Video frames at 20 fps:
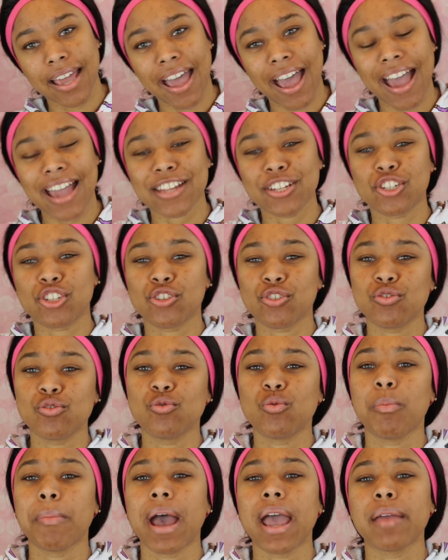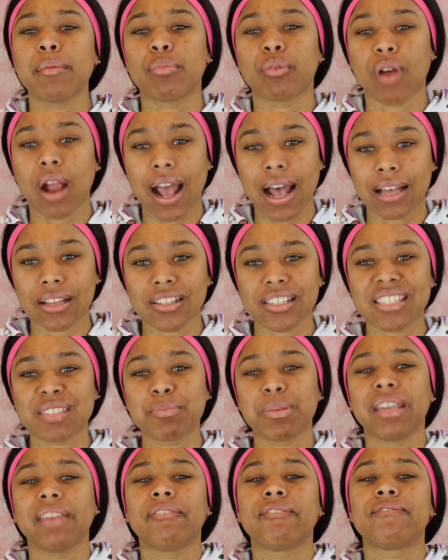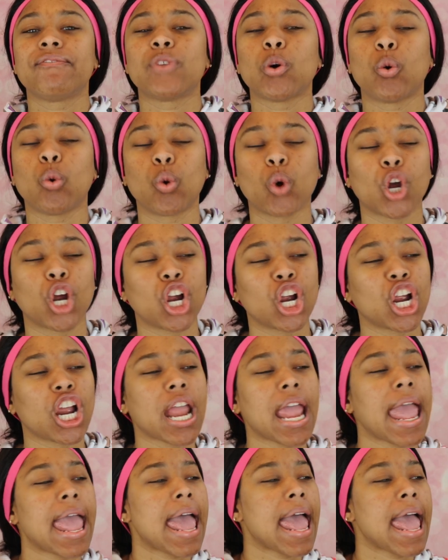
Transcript: I do my brows before